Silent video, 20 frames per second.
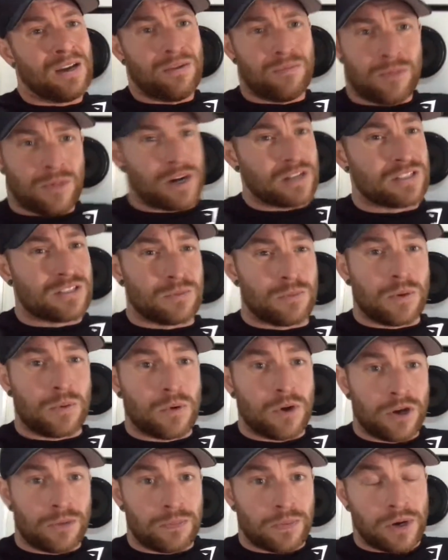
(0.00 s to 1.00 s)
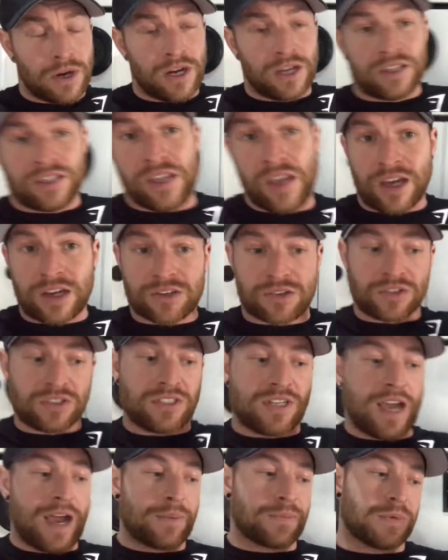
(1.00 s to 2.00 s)
might still be worth buying the extra
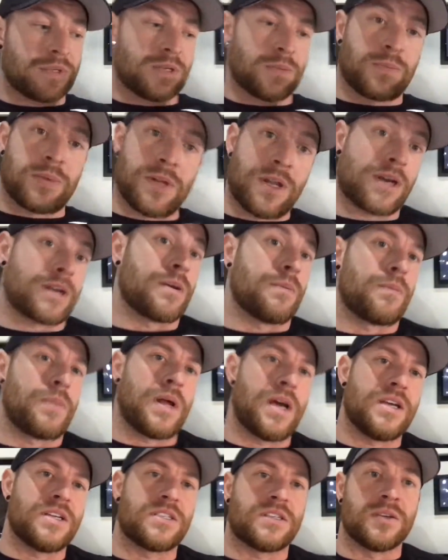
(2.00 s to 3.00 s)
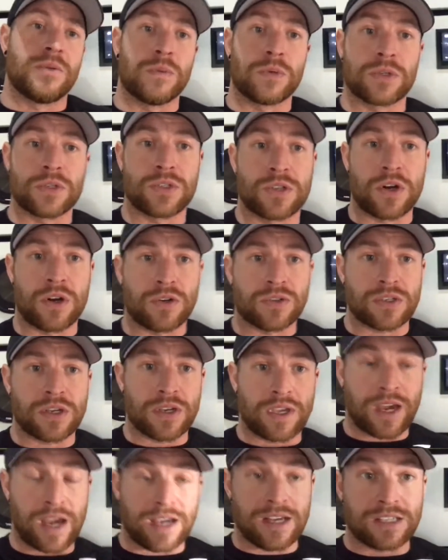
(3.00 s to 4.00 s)
adapter, the plug and play steering wheel controls,
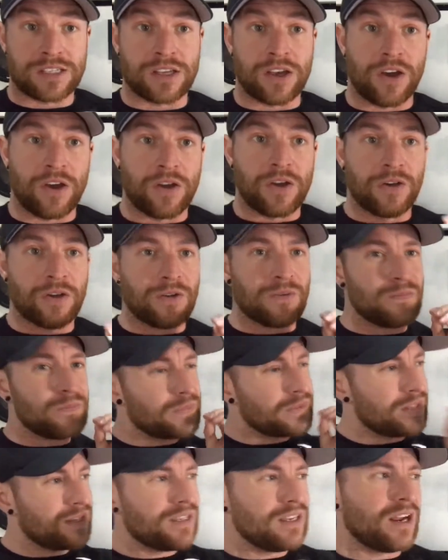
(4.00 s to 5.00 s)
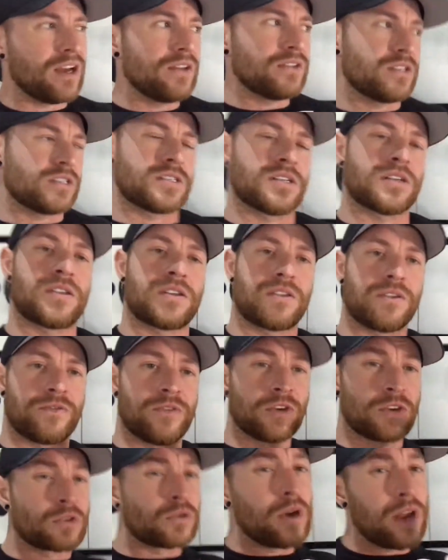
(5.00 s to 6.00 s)
okay? So, you know, just a
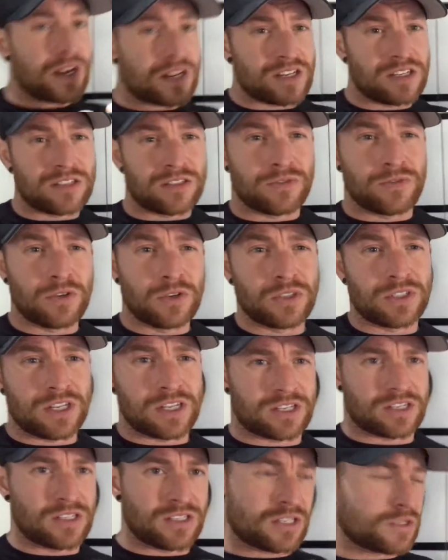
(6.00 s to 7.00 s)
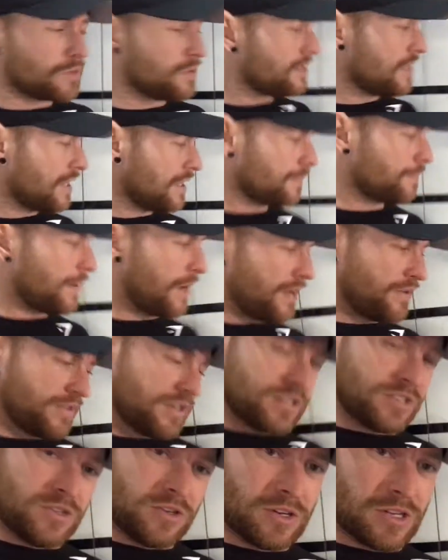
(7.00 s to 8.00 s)
few corrections, a few additions as we start to play with
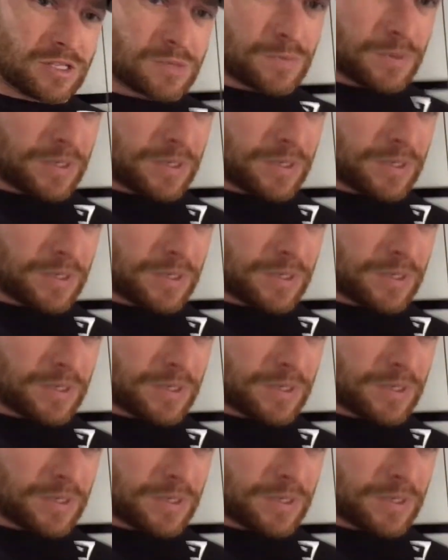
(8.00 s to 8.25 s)
these units,